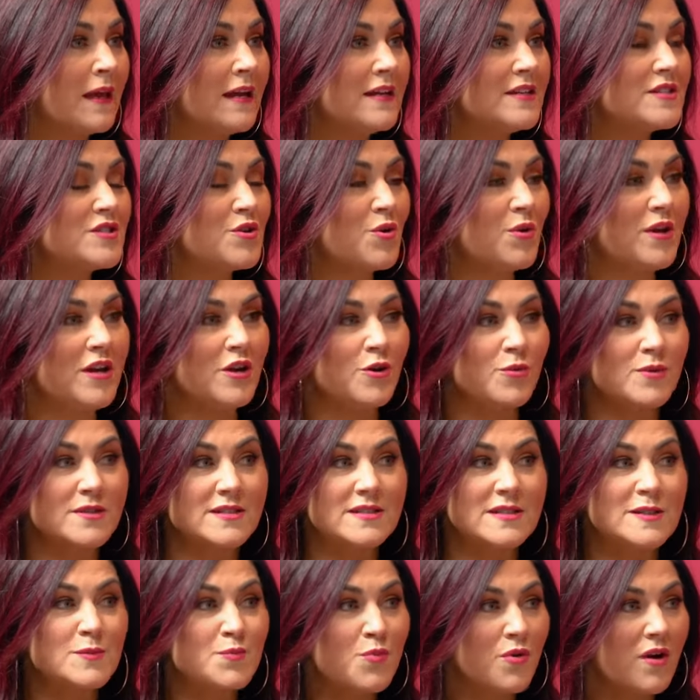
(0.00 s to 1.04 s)
So here was
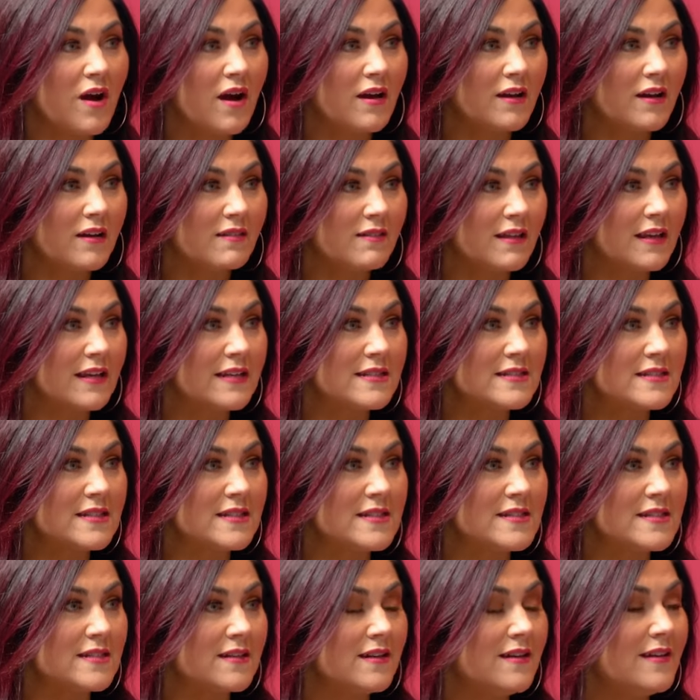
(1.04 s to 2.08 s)
this product that
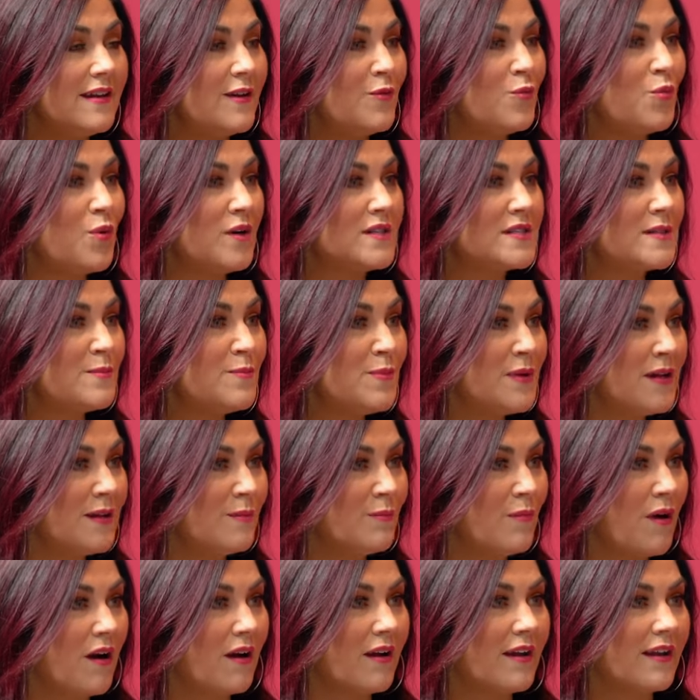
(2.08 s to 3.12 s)
existed, it wasn't being
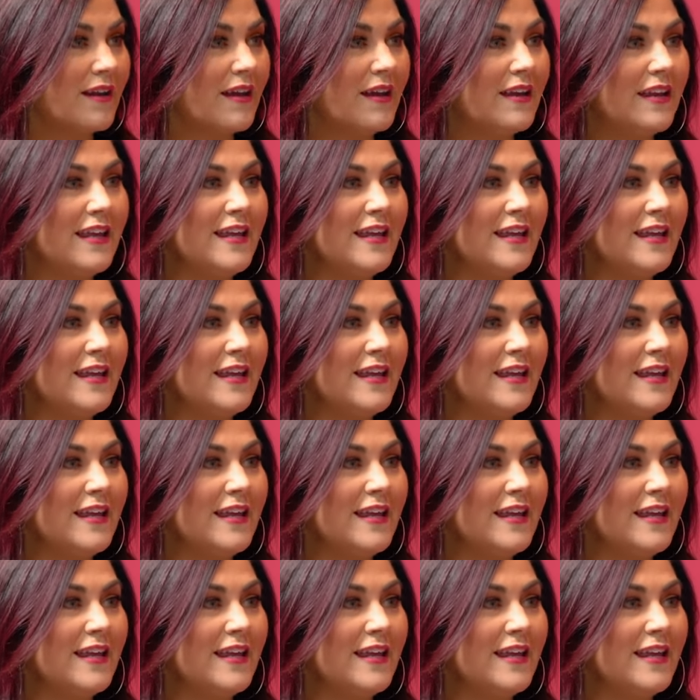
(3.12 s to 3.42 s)
marketed.